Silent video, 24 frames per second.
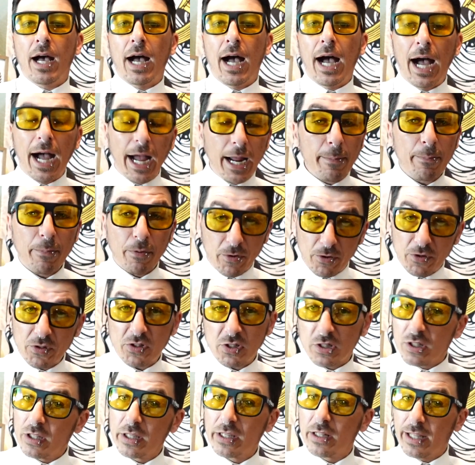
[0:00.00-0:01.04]
I
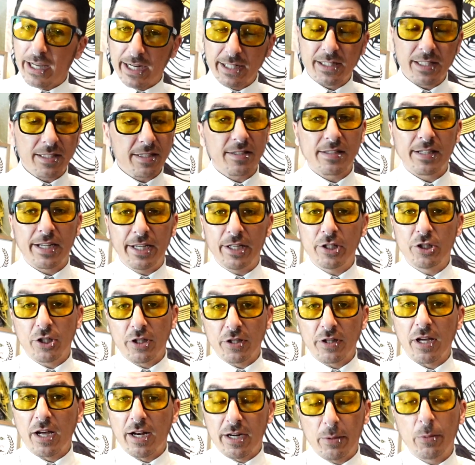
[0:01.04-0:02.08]
personally liked the stage
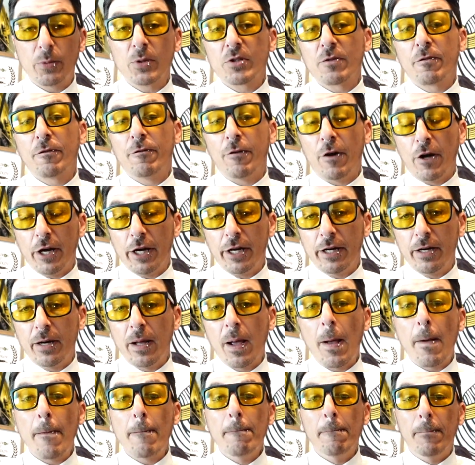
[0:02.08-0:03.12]
and thought it was fun,
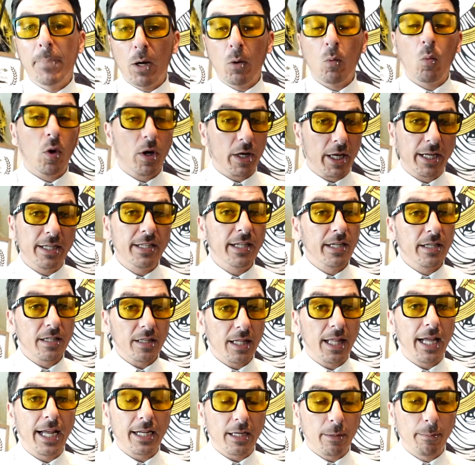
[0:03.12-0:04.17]
but what I didn't
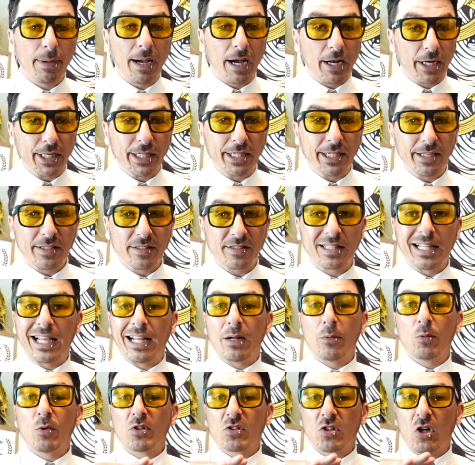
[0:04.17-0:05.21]
like about it is that
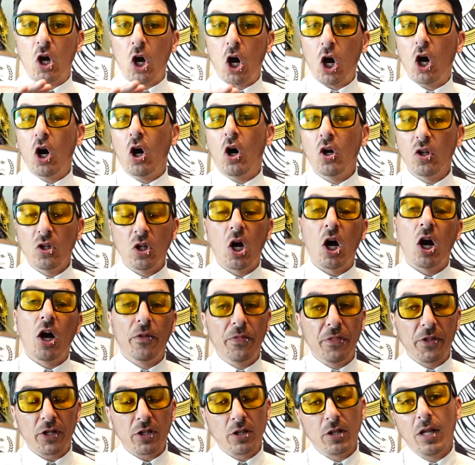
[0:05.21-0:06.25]
it was all
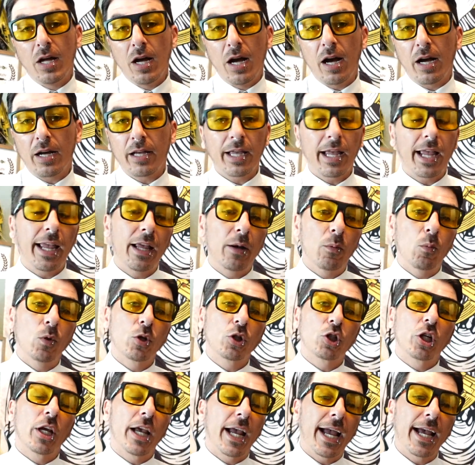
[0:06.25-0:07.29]
on the clock, and
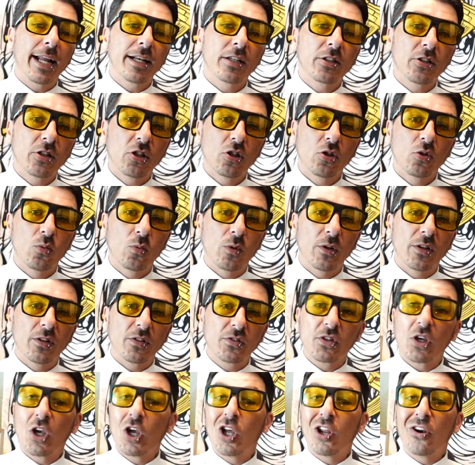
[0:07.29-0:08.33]
what you had to do
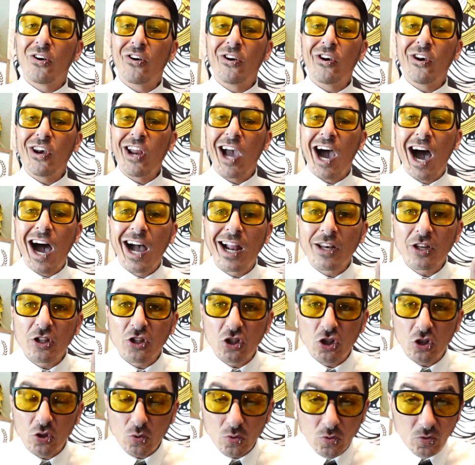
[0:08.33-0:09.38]
was not
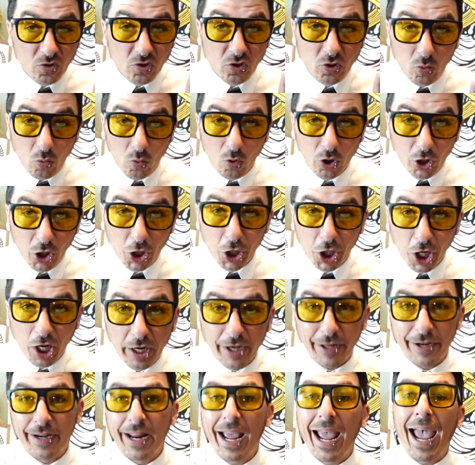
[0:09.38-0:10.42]
use your
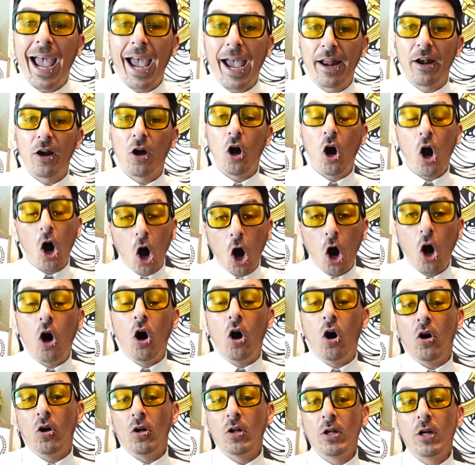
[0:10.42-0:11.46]
gun at
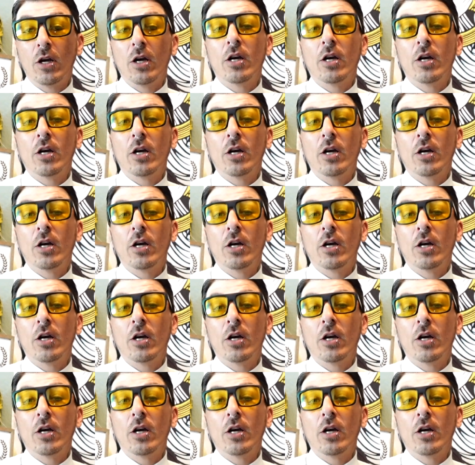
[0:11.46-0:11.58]
all.